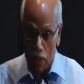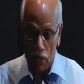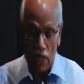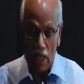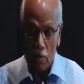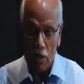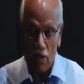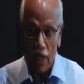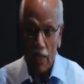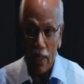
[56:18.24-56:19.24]
6
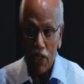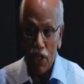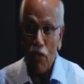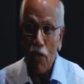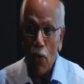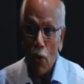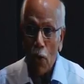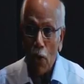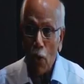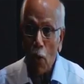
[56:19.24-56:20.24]
months later, she found
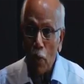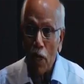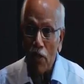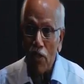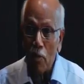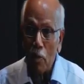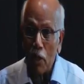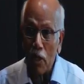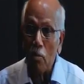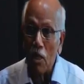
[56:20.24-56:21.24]
out an opiate
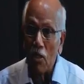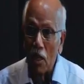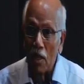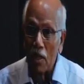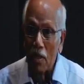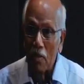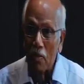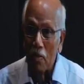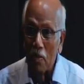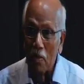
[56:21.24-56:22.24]
receptor in the muscle.
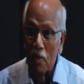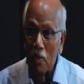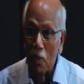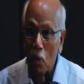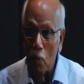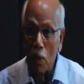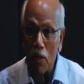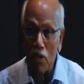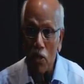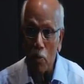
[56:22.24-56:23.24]

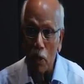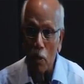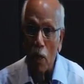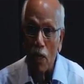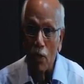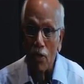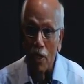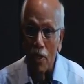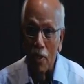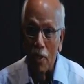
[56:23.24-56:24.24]
Opiate receptor in the blood
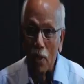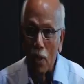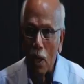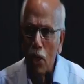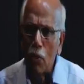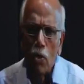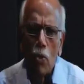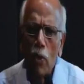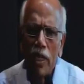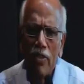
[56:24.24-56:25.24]
vessel. And she was
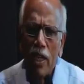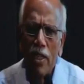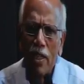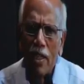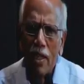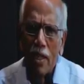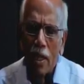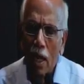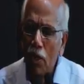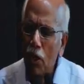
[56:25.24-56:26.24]
so excited.
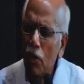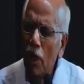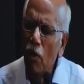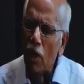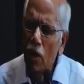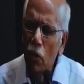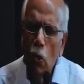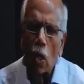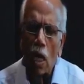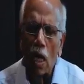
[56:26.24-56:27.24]
And she had worked
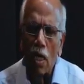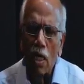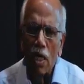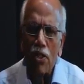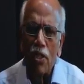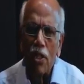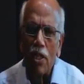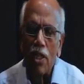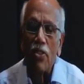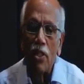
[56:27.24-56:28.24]
so hard,
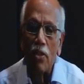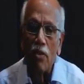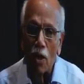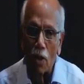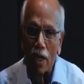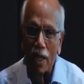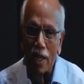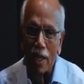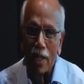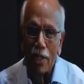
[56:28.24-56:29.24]
she deserved a
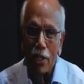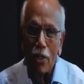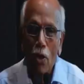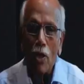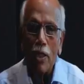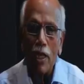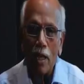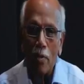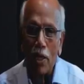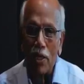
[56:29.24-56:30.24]
holiday. She locked her
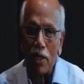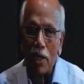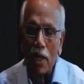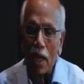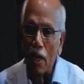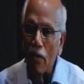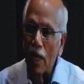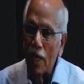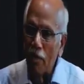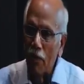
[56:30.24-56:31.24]
laboratory and
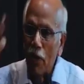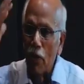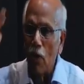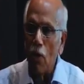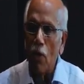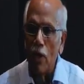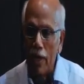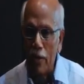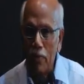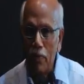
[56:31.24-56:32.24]
went away for a long
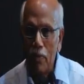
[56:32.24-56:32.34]
holiday.